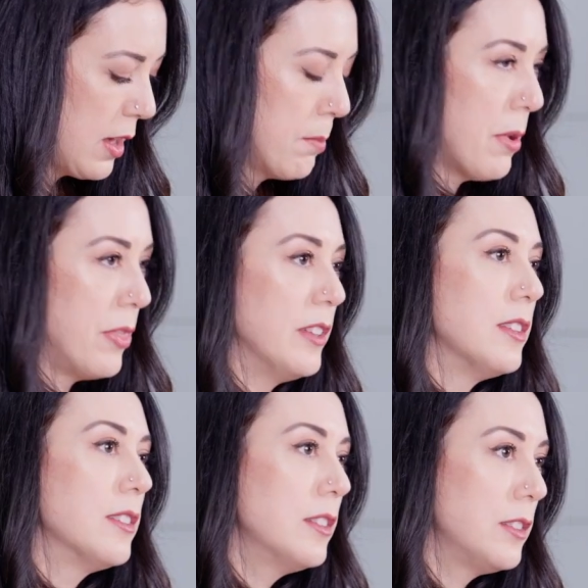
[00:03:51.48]
But this
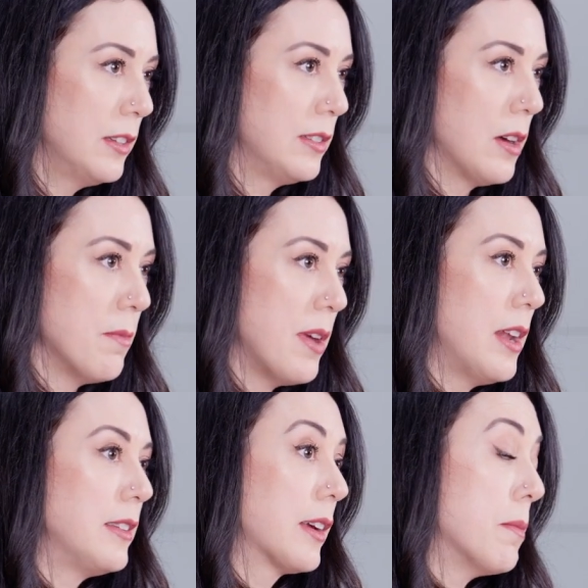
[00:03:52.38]
is a system, and
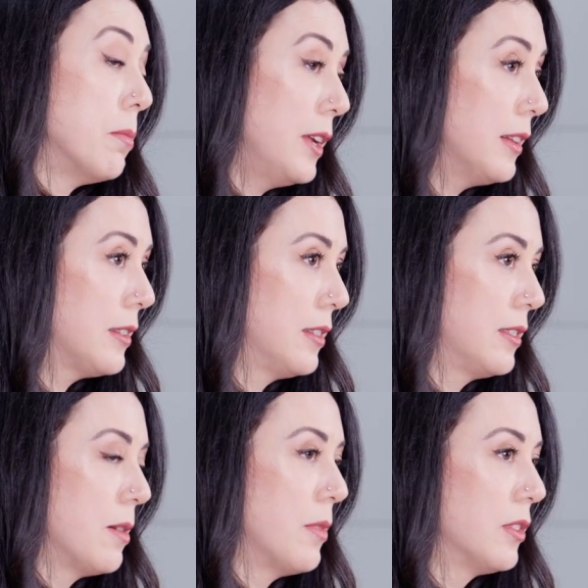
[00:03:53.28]
it's a complete
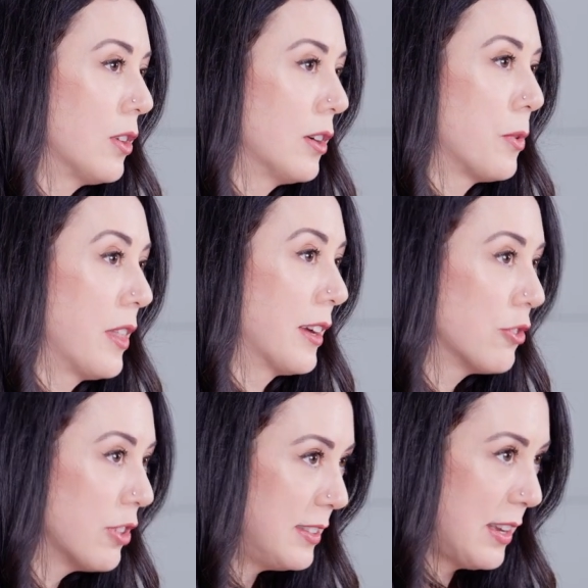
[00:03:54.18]
system that starts with
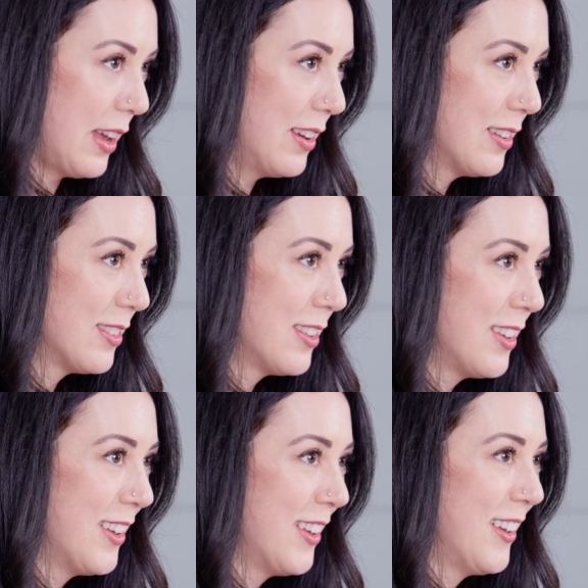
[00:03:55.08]
electricity,
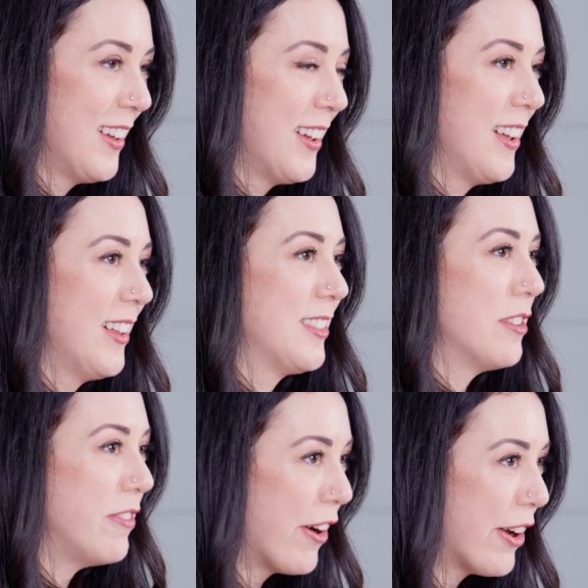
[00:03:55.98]

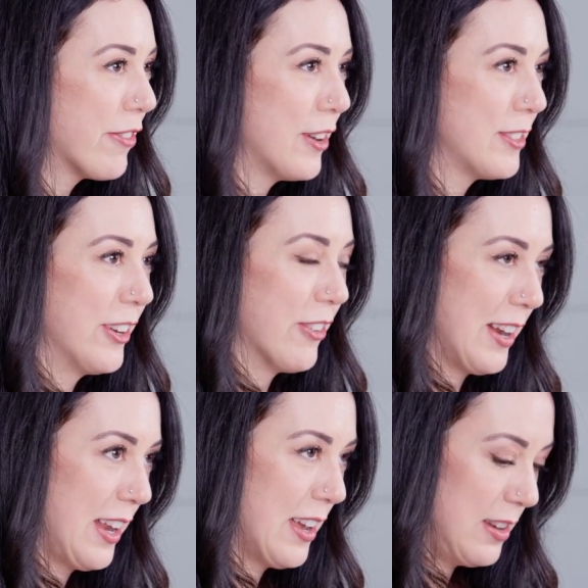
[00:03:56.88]
the very first
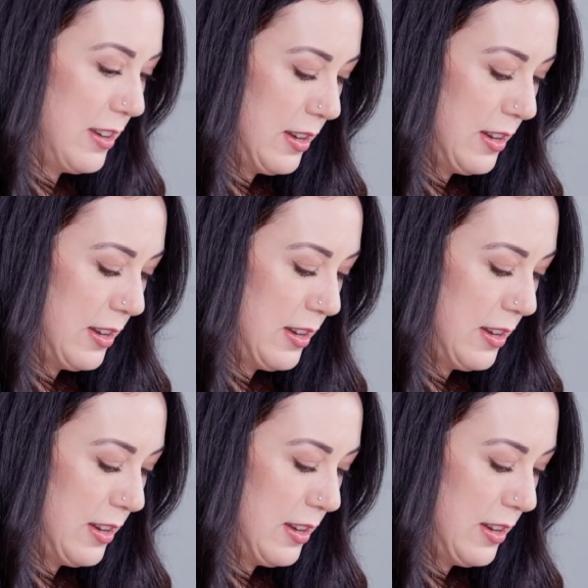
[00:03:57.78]
ingredient.